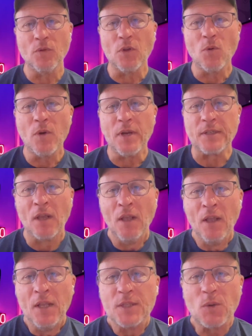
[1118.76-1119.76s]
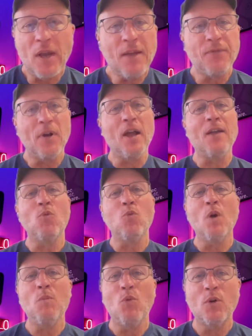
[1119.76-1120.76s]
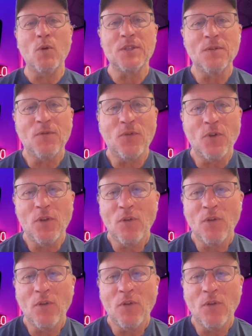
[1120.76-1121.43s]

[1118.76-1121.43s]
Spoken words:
no worries. So I have one more question for